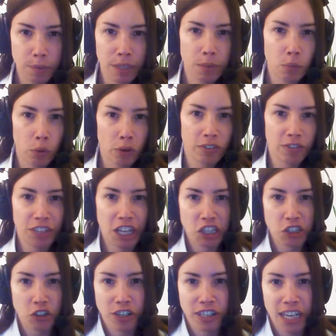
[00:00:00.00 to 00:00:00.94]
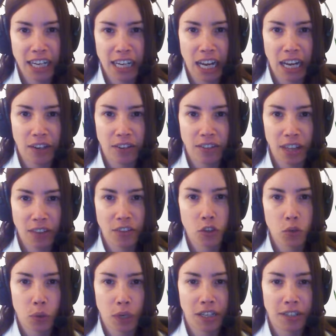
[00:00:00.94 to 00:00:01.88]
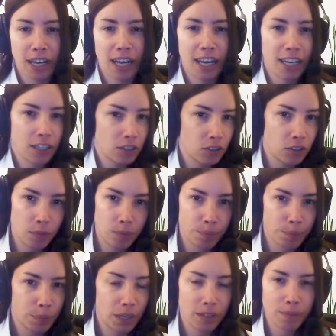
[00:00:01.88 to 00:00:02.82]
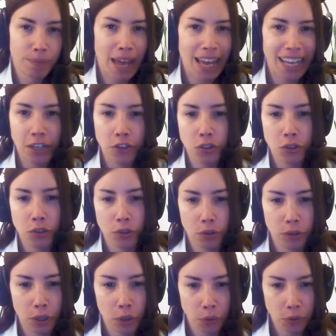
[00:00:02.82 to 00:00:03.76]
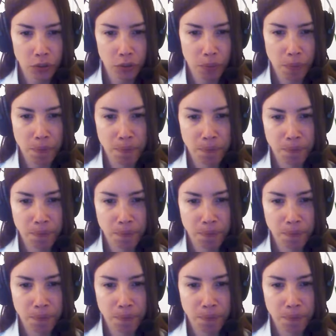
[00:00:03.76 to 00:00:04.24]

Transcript: to be a more inflationary decade than the 2010s, but magnitude, who knows?